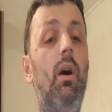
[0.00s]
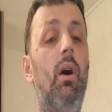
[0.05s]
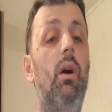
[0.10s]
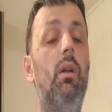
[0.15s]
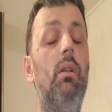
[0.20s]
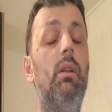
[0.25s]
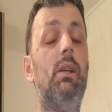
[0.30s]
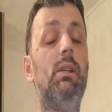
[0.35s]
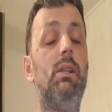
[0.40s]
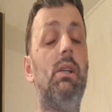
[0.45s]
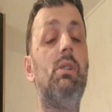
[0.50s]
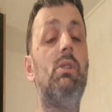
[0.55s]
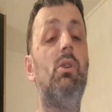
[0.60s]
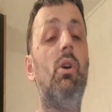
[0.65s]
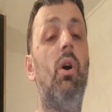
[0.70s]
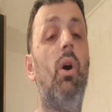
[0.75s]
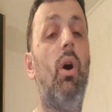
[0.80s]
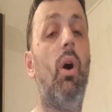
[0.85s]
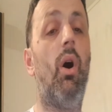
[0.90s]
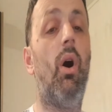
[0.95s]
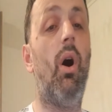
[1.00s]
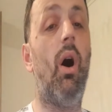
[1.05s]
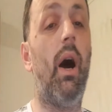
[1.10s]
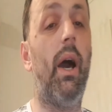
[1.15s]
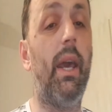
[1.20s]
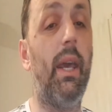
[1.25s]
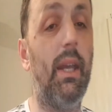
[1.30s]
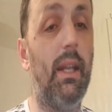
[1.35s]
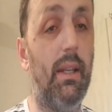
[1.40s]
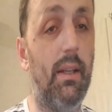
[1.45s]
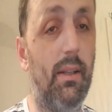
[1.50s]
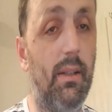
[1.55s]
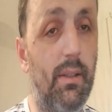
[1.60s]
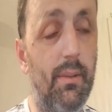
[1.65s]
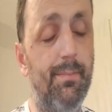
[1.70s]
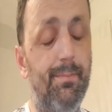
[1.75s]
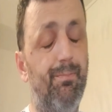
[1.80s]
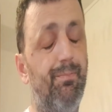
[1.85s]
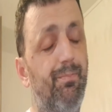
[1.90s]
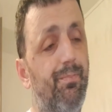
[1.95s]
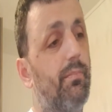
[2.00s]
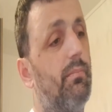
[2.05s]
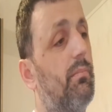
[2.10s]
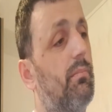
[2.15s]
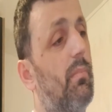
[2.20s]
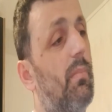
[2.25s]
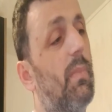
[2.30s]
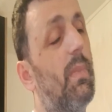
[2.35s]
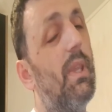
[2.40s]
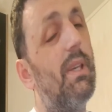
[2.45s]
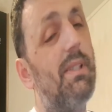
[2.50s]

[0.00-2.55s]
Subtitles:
This is ghain. The